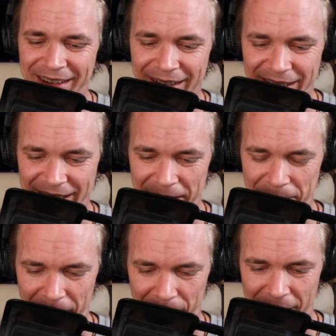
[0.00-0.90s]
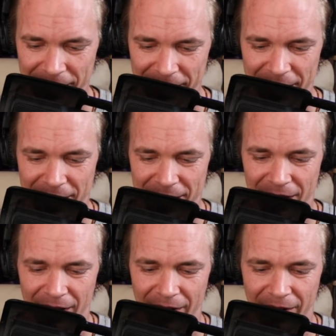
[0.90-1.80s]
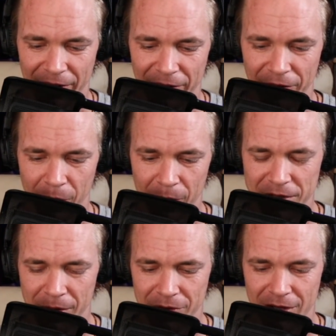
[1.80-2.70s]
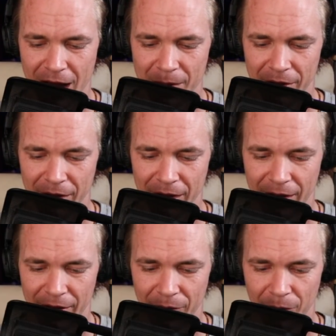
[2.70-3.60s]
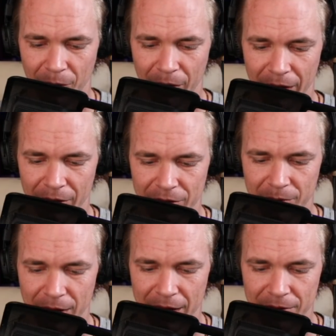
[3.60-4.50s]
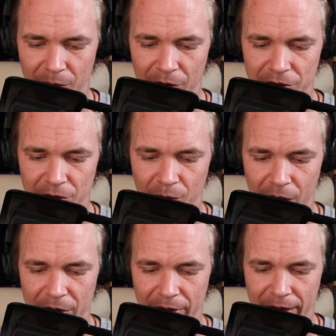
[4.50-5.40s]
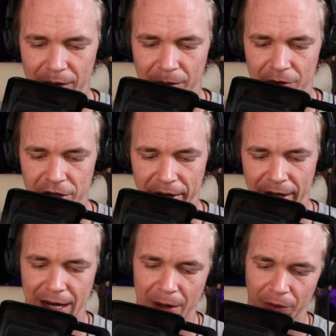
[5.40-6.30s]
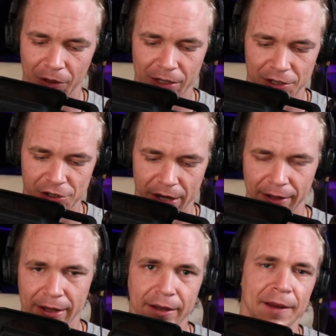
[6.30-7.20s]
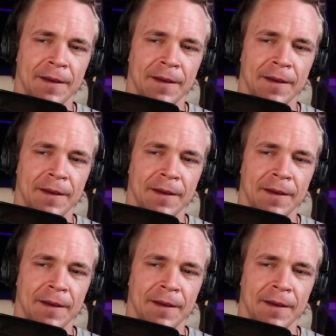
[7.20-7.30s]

Keep that in mind. This is always about time and where to buy. So what do you think about Chainlink? I will look at Chainlink.